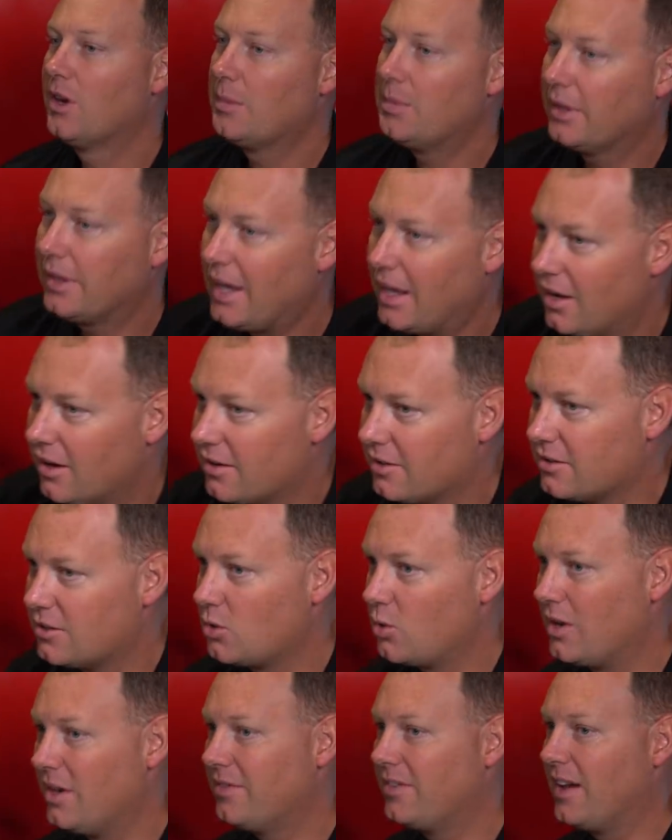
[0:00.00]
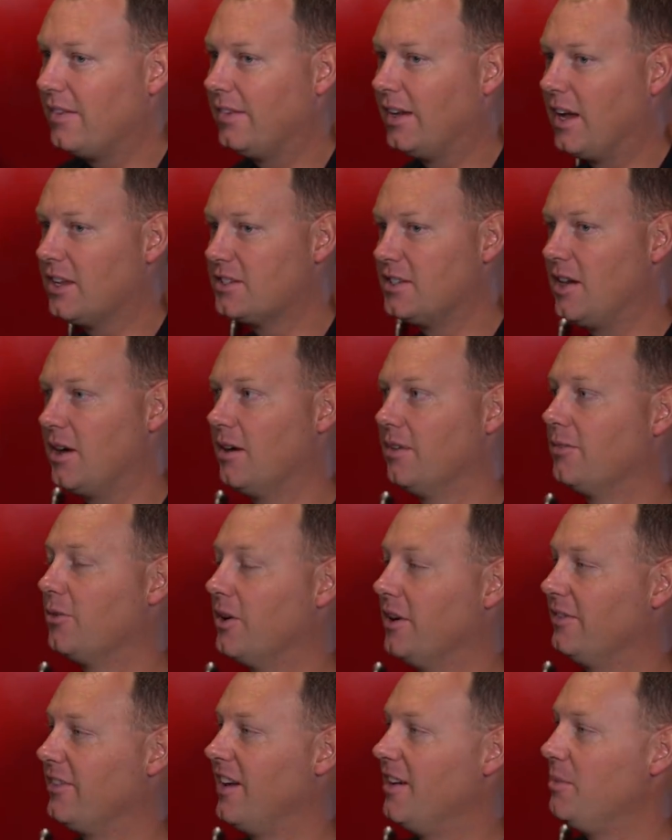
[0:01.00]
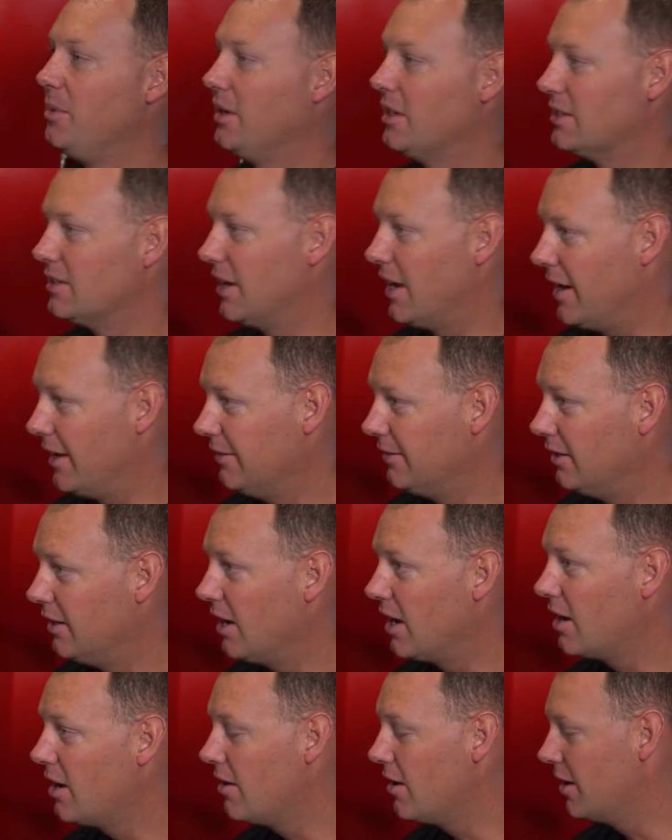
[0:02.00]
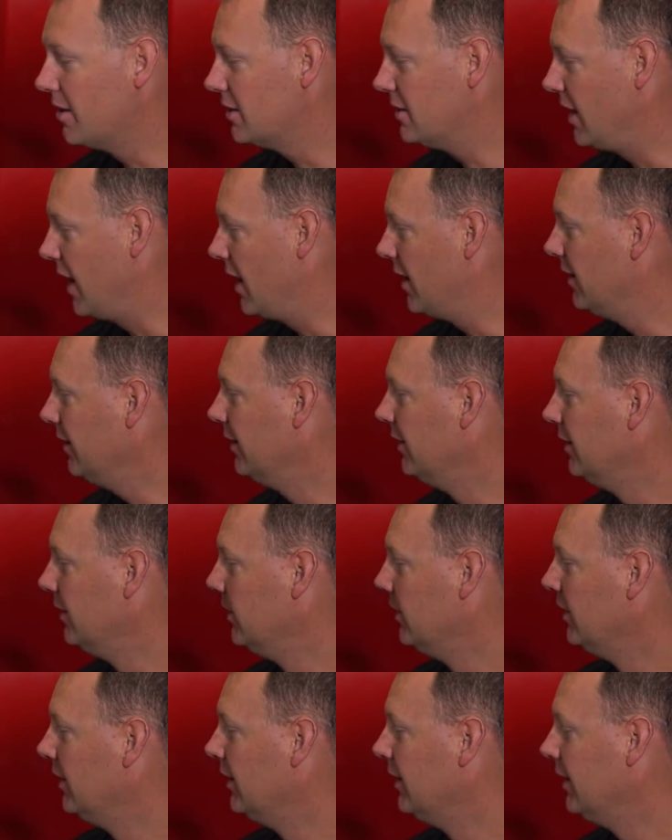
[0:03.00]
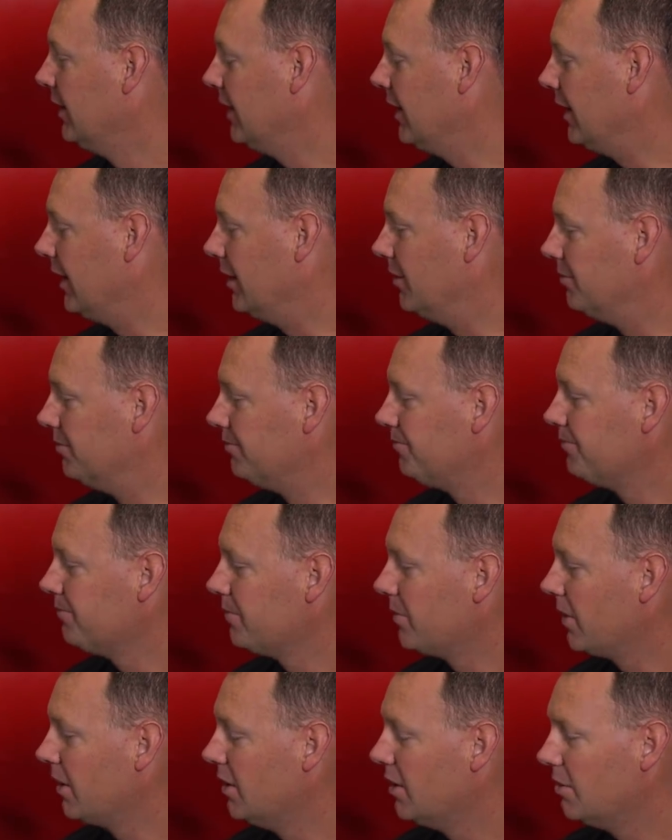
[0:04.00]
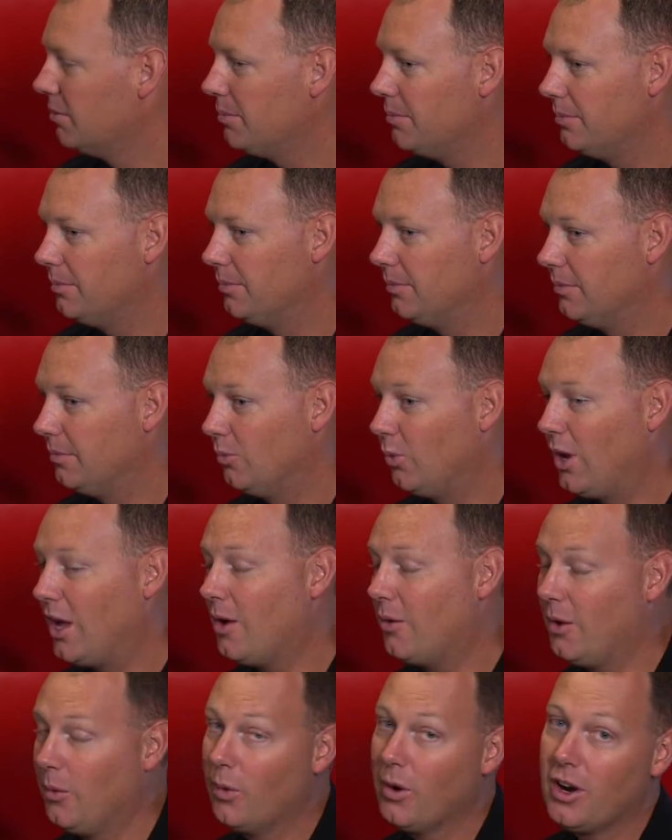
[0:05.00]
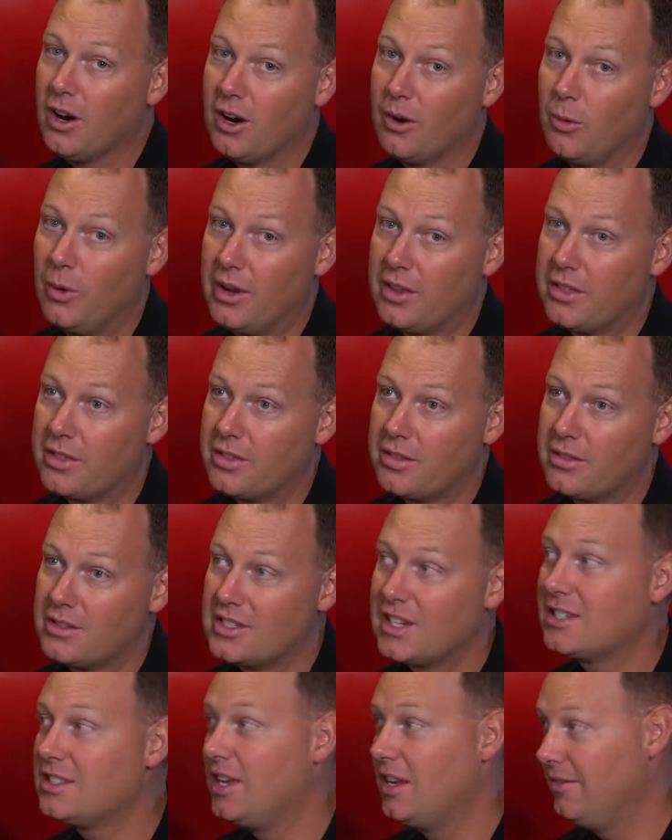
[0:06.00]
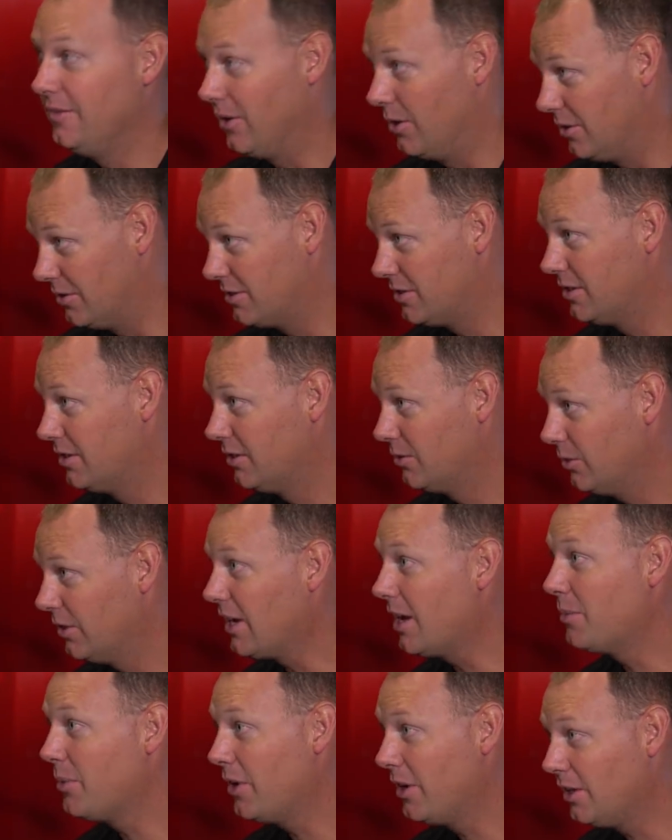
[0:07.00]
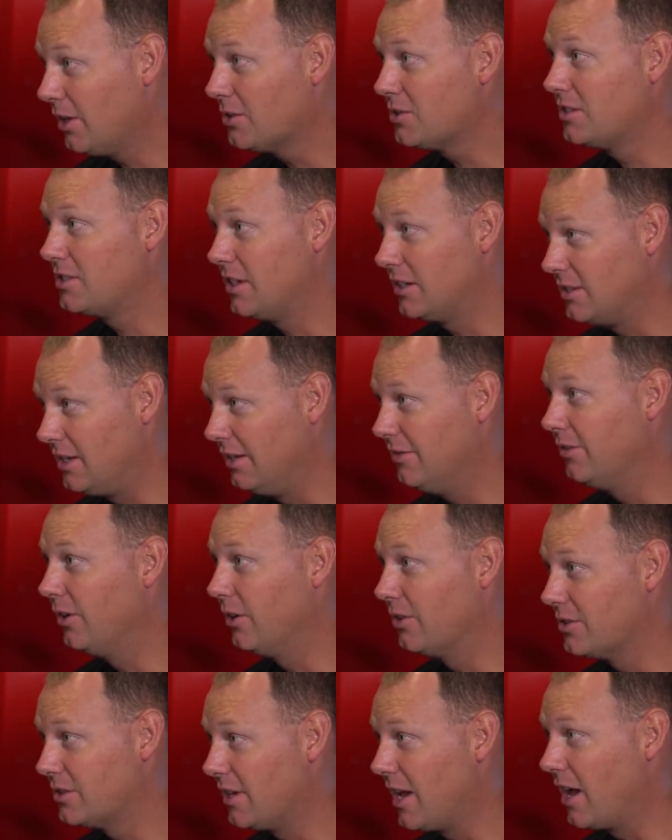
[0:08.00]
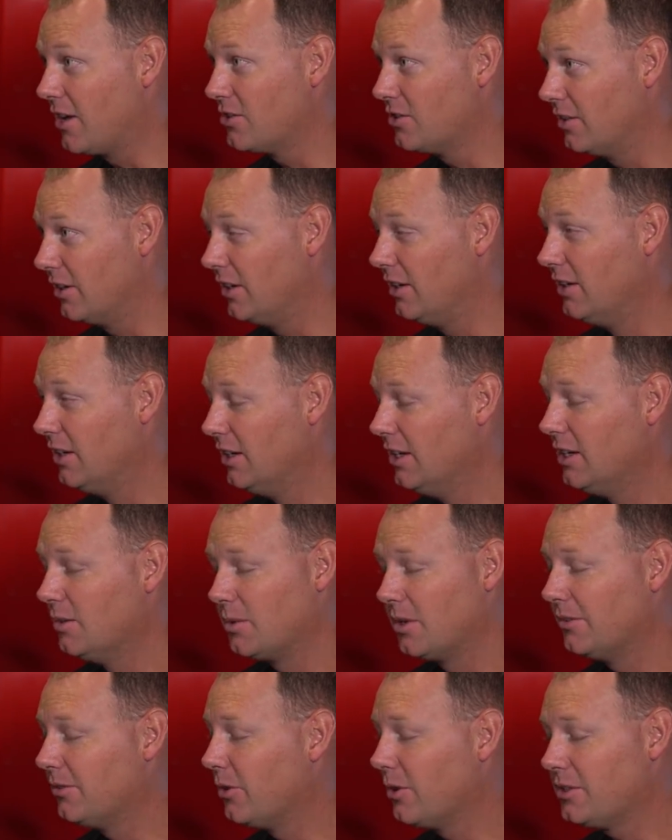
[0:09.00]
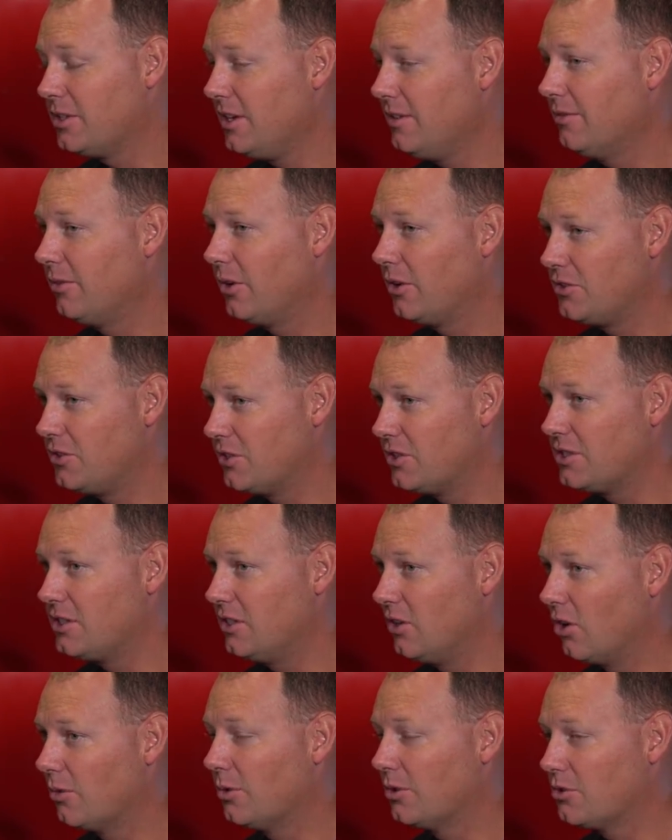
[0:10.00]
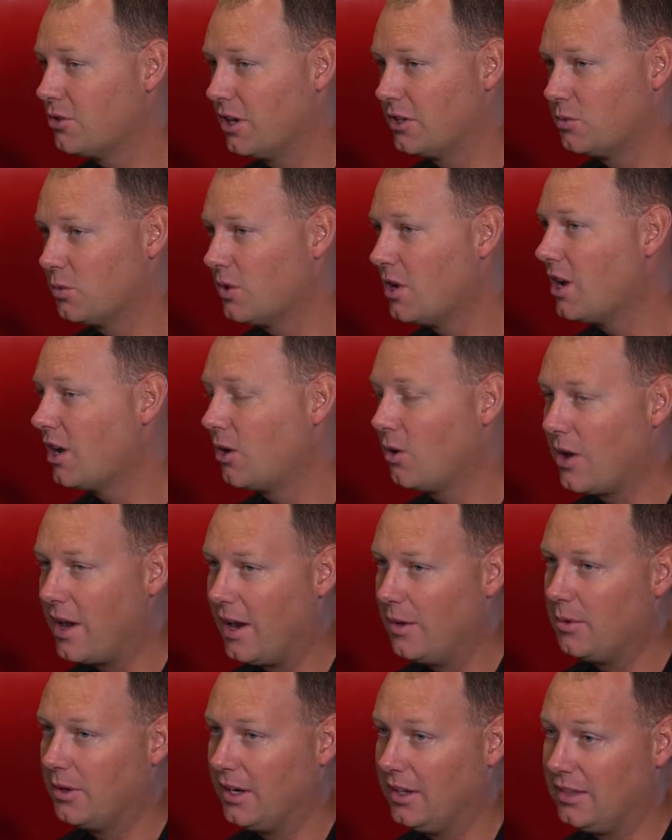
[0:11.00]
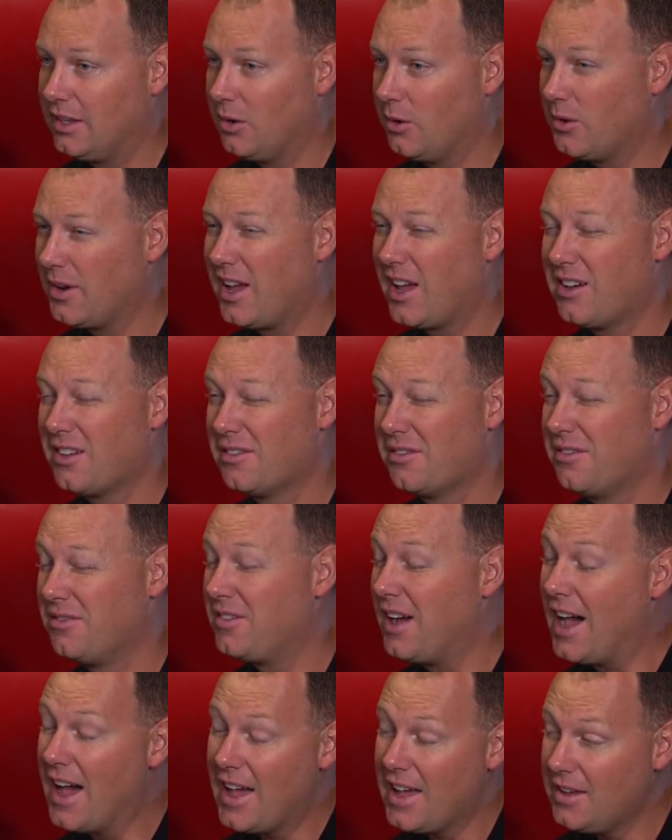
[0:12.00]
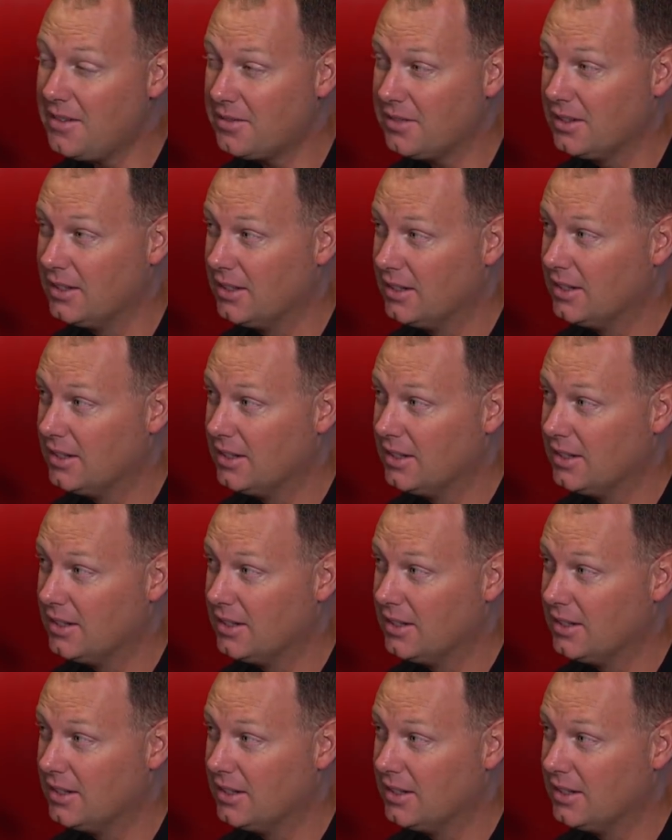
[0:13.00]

replicate 125 gallons an hour at 45 psi, not on our stand. No. Um, well, we were with 16 volts. We got pretty close at 16 volts, actually. Yeah. But at 14 volts, your normal trucks, we're not quite able to get there. We were at 105,